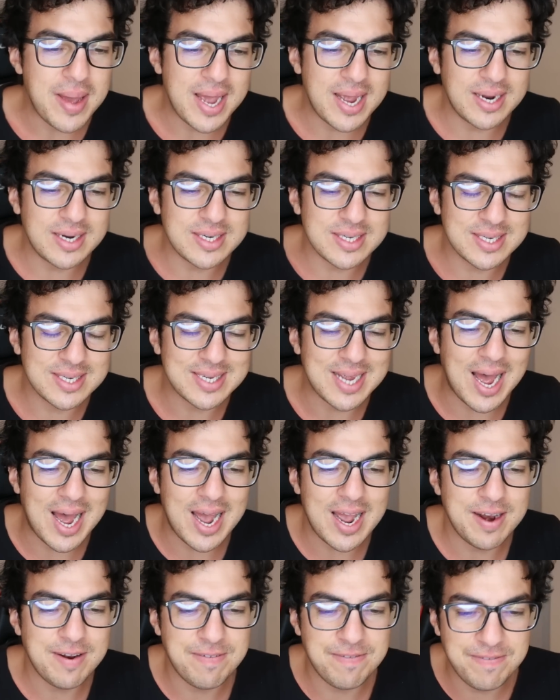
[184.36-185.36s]
may
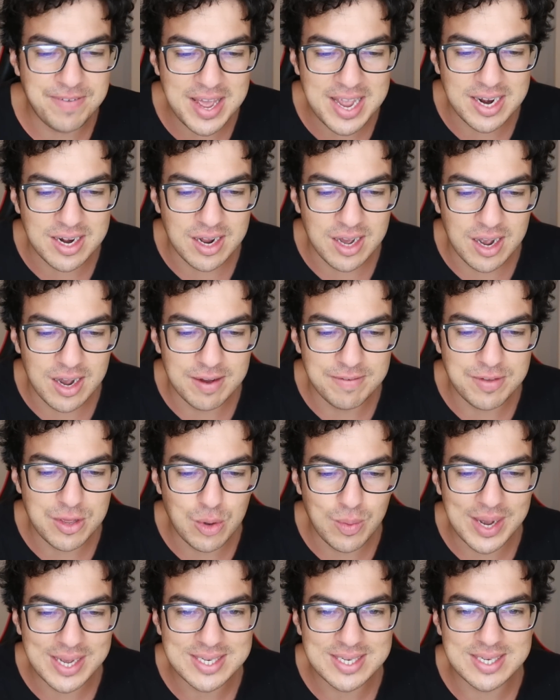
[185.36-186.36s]
decide fate of
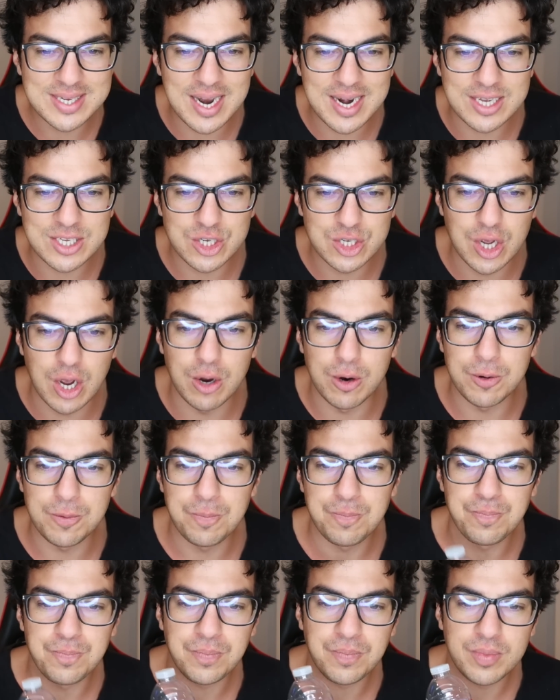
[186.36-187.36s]
U.S. Senate. So,